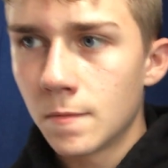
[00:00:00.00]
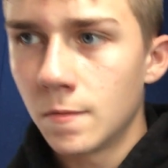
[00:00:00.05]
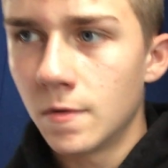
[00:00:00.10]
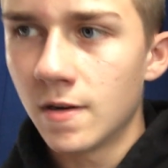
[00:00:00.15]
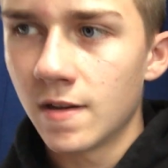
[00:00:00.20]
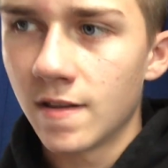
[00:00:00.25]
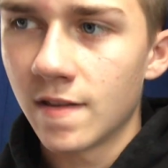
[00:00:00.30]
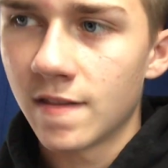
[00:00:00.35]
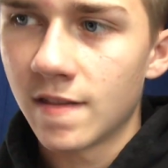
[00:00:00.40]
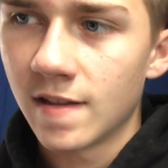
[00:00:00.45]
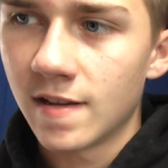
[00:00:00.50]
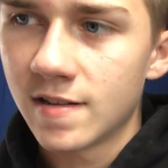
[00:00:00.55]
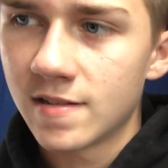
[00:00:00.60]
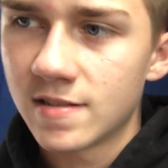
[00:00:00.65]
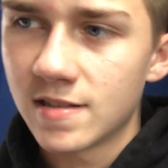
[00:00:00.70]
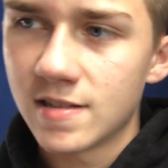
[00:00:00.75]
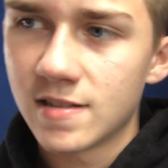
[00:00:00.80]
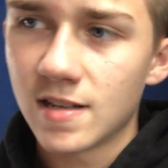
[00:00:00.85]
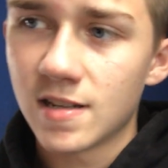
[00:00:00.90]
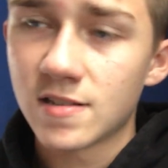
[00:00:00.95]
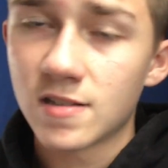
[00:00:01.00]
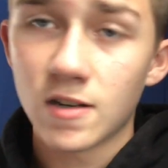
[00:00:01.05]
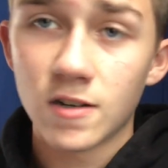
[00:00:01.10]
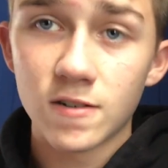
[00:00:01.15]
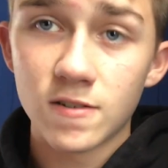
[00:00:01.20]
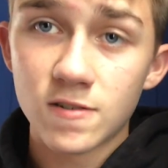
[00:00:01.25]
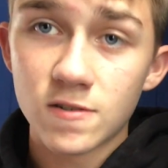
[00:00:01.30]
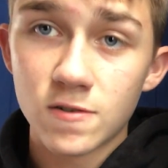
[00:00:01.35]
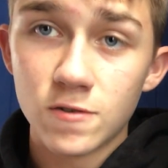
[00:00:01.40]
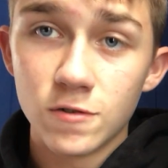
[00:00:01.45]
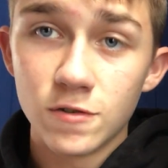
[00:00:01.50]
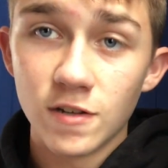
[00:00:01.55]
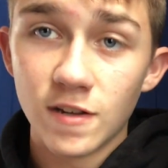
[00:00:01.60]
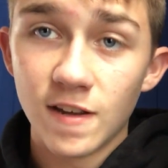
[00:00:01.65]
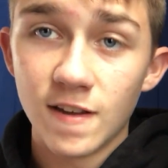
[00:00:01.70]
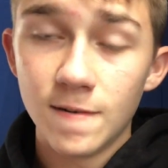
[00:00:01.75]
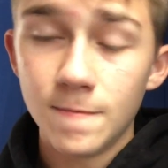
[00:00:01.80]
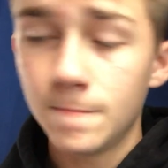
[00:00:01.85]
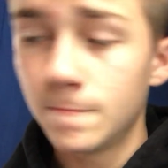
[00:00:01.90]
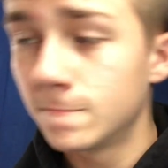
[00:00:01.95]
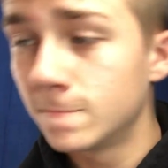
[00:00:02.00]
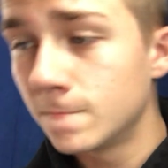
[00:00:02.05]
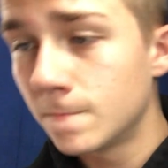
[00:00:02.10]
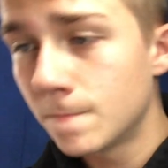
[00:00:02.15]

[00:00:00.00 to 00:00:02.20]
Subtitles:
One of the things is I started school again.